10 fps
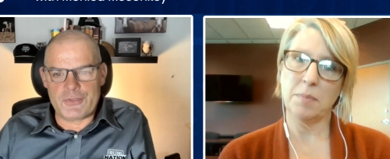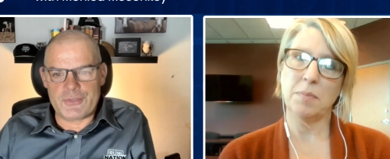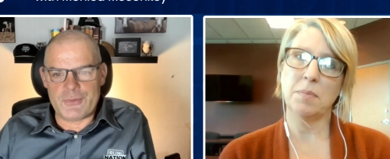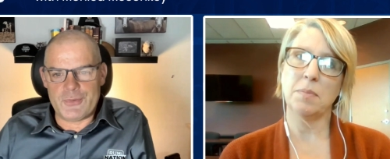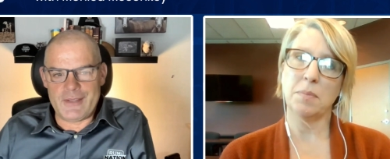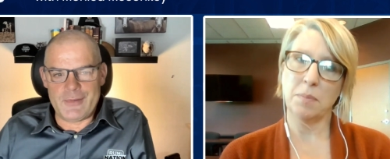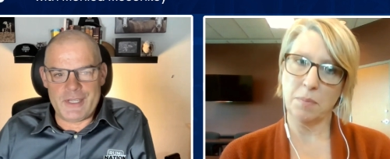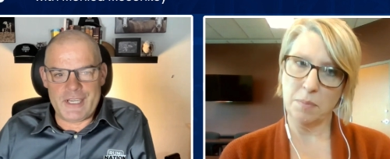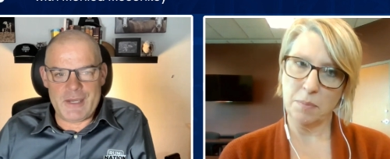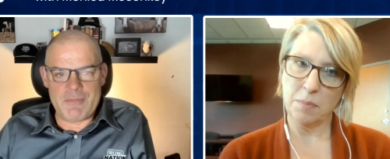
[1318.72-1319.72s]
Speaker 1: We, we
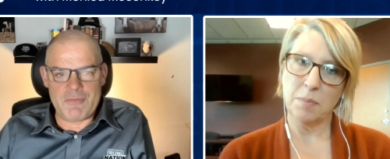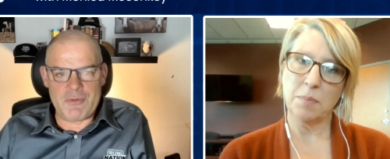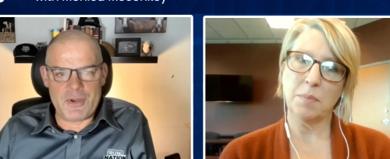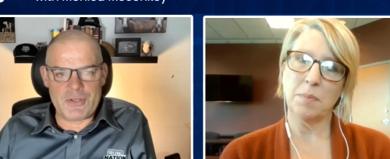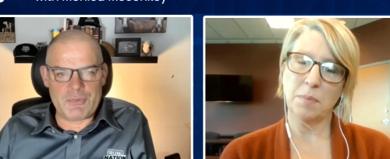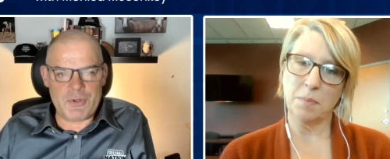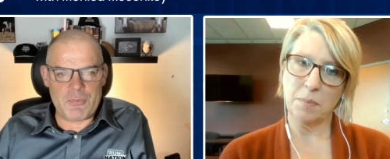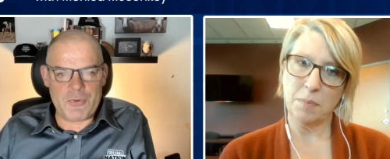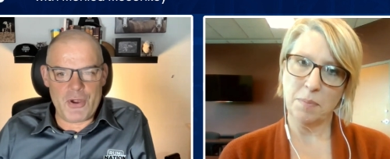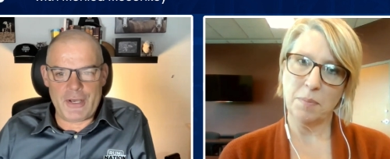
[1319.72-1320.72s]
keep information about
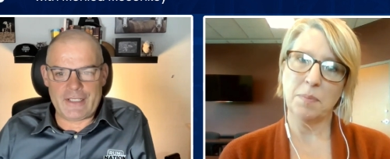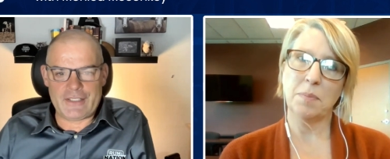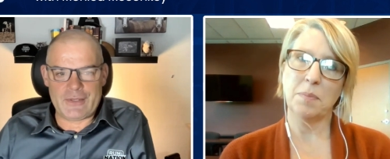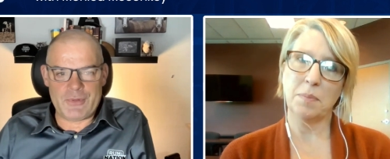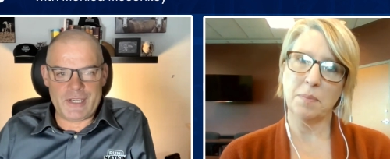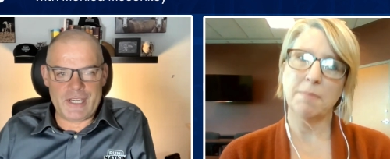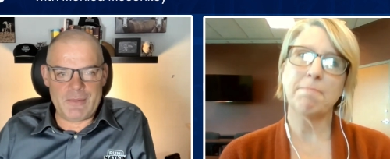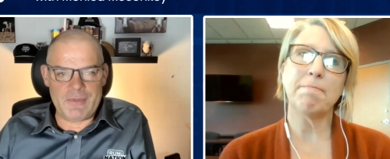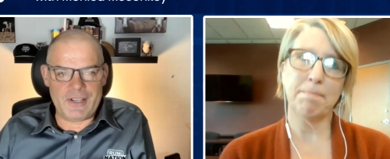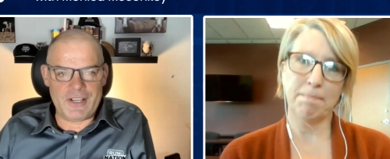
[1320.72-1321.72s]
products and we keep
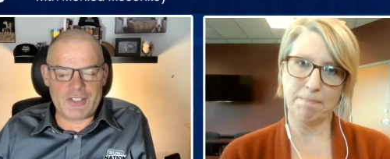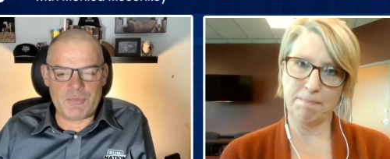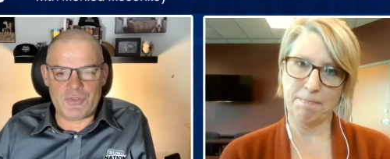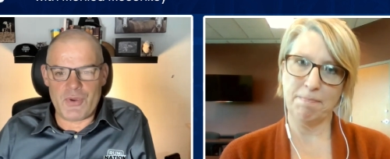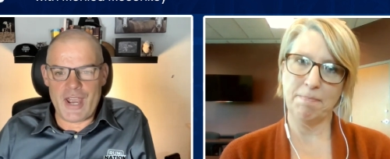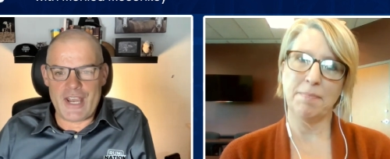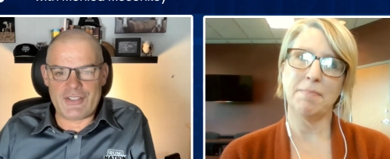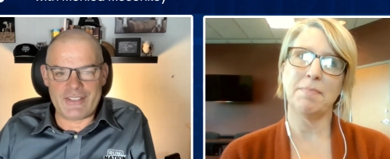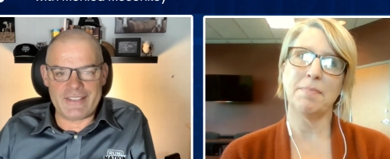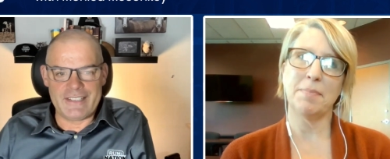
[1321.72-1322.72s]
the customer's
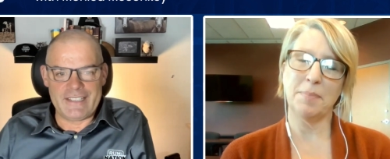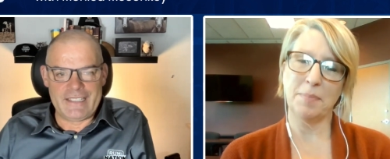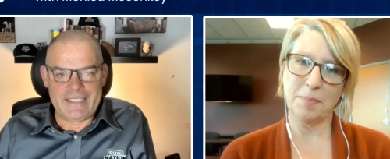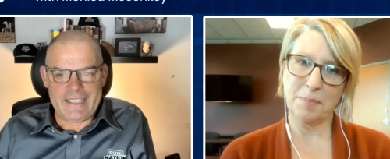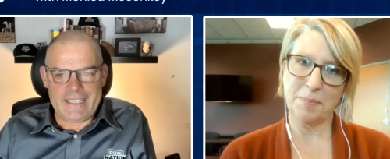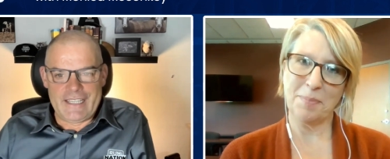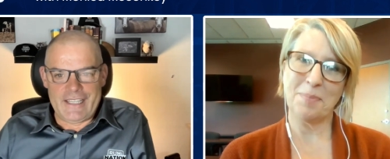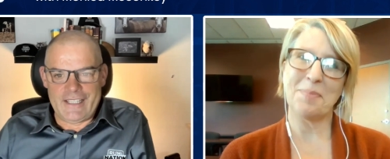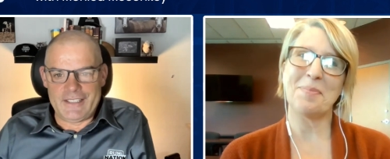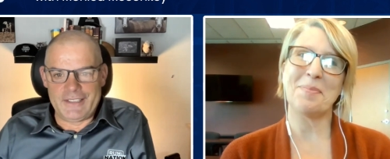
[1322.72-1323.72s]
ration.
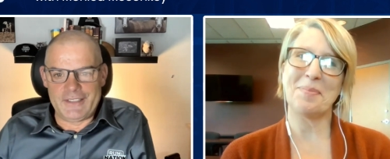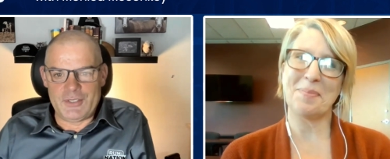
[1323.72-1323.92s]
Uh, do we